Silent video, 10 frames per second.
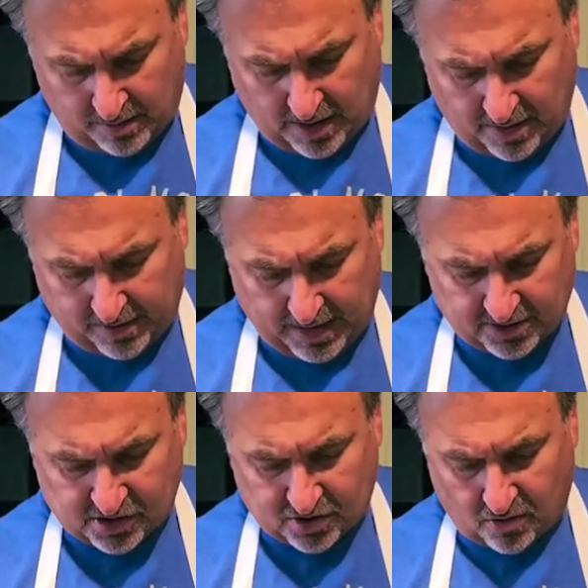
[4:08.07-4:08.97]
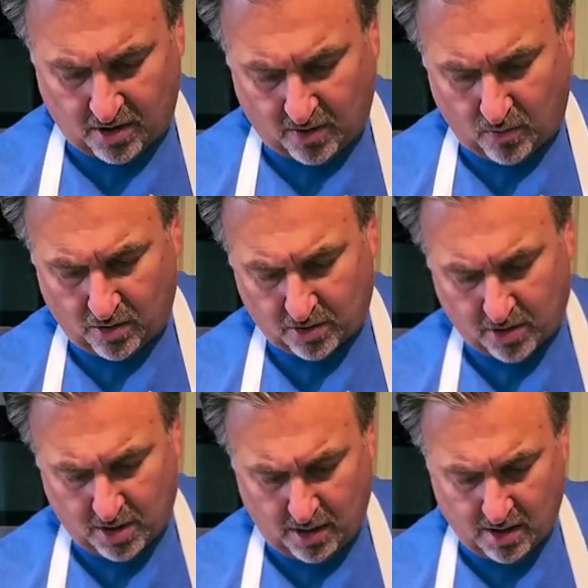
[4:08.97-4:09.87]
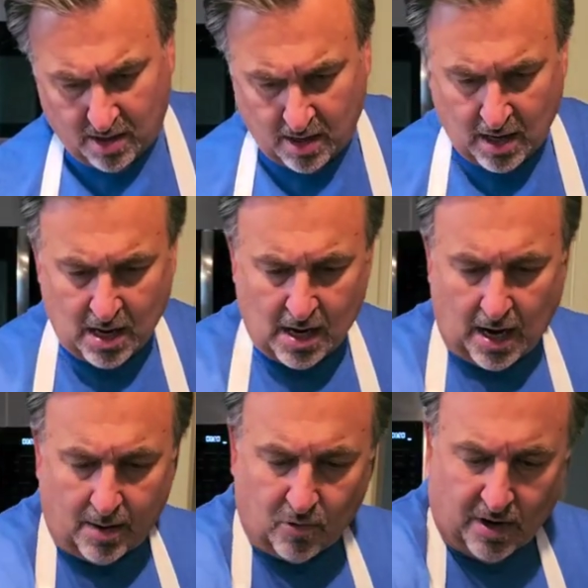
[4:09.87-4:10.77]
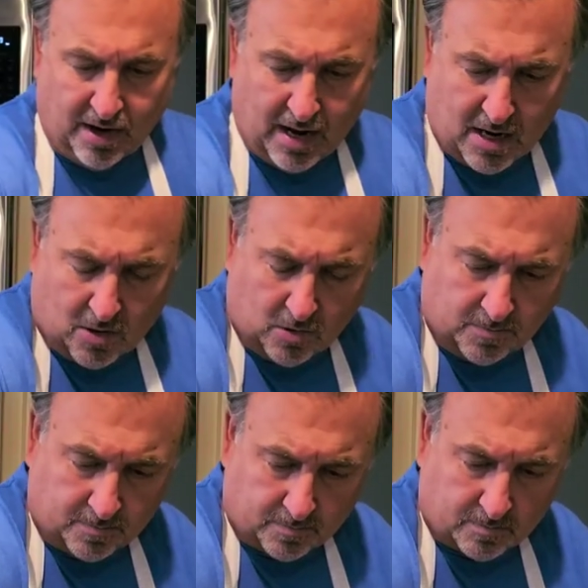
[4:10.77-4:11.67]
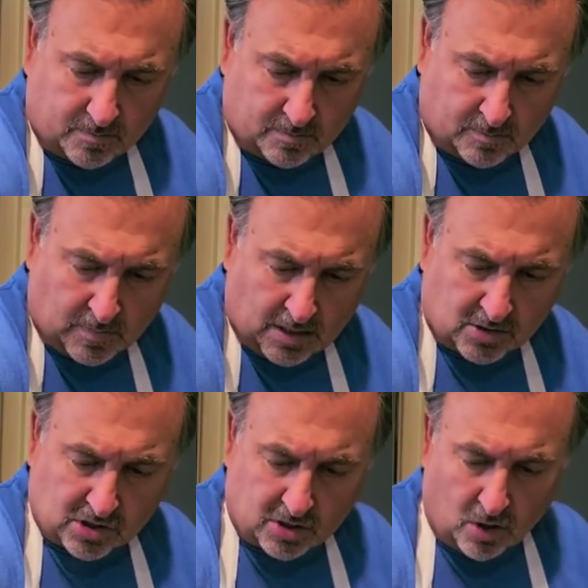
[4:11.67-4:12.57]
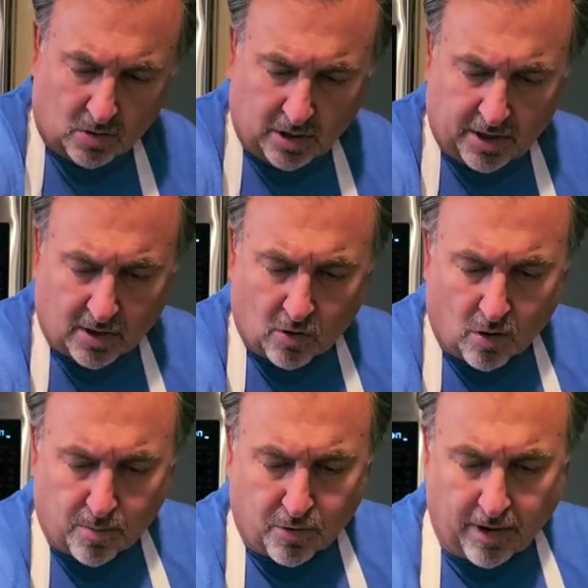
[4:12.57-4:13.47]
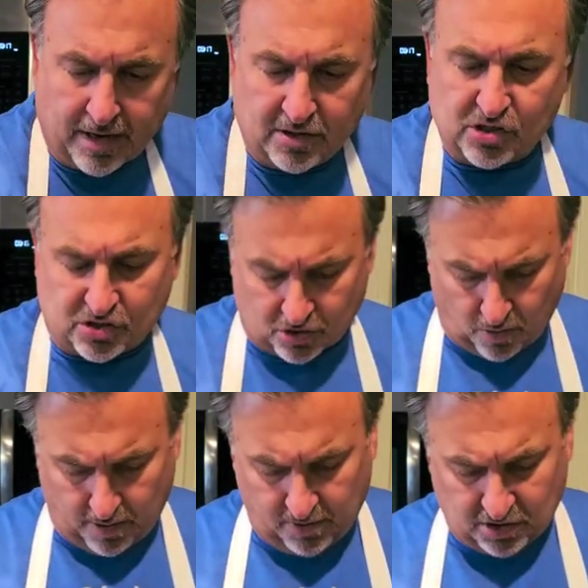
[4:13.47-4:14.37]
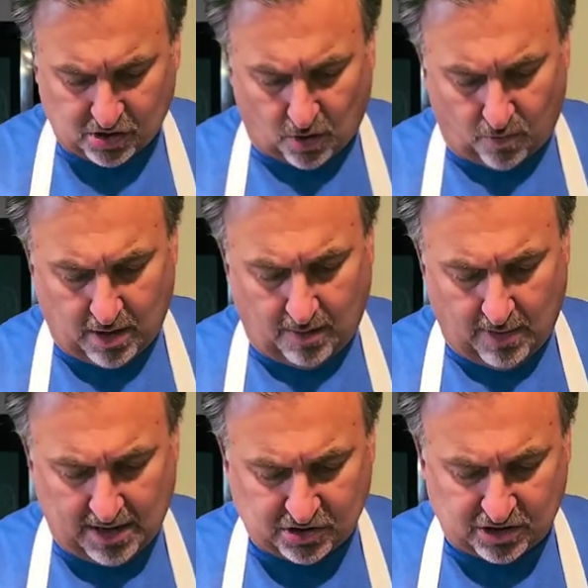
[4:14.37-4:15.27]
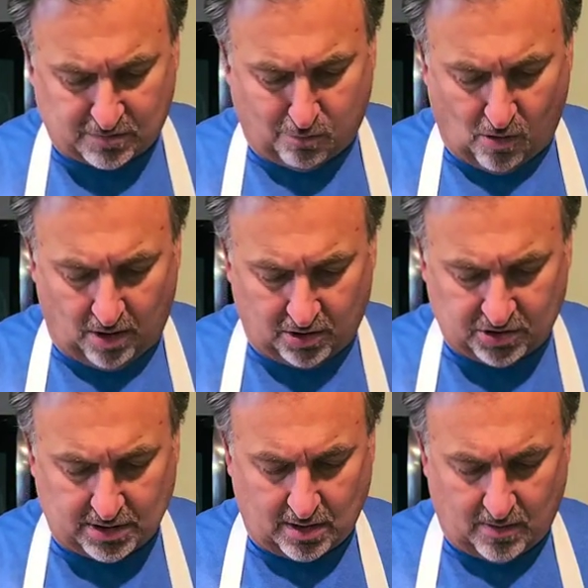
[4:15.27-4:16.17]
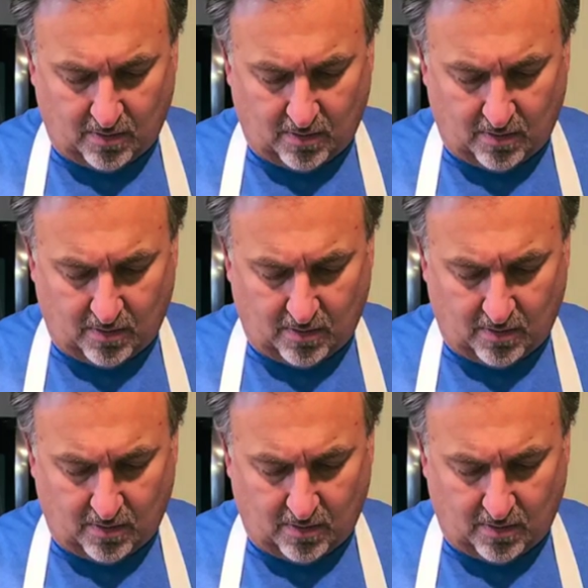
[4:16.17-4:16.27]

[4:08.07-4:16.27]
Now that that's stirred in real good, I'm going to now slowly incorporate and stir in this cream as this boils.